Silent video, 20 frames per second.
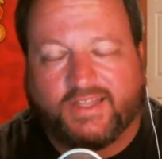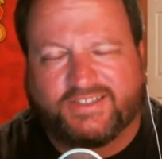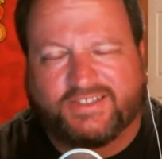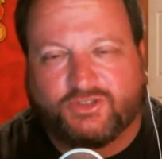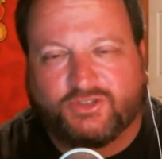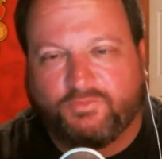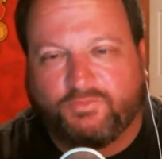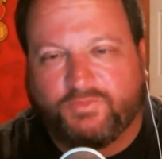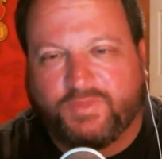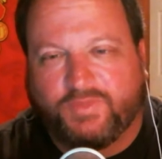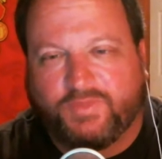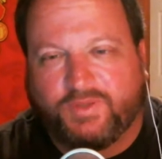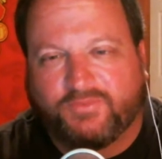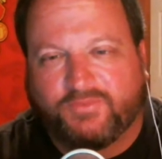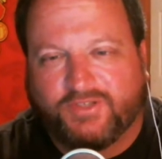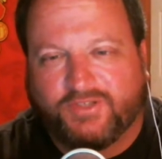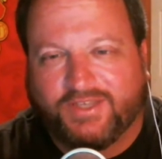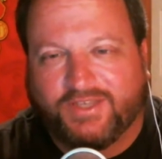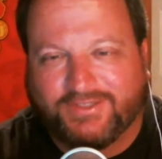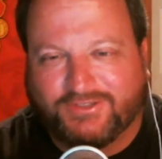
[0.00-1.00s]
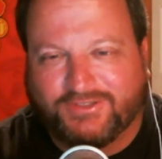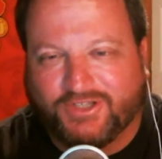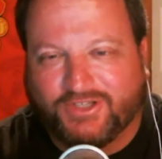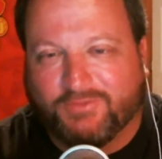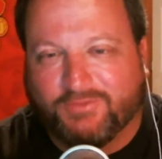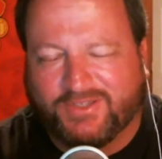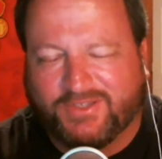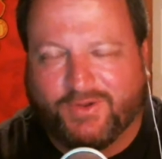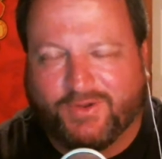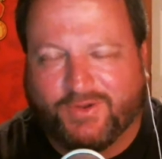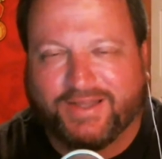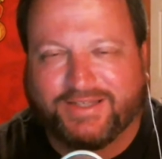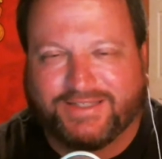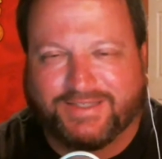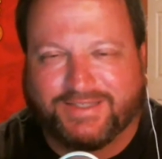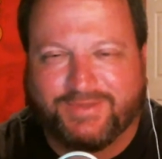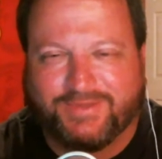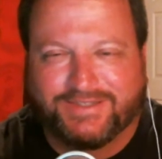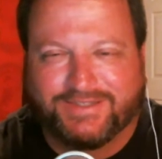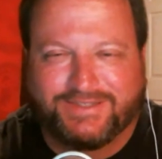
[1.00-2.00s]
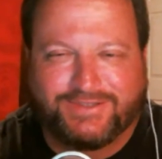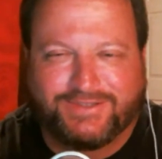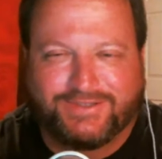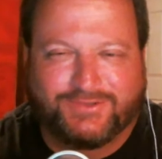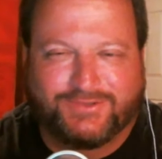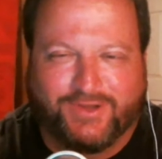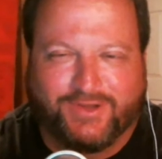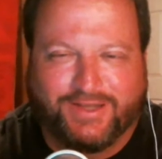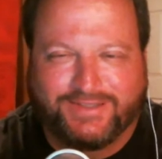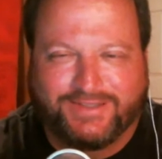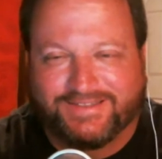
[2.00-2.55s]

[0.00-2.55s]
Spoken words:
two people. That's Jeremy twice and Missy twice.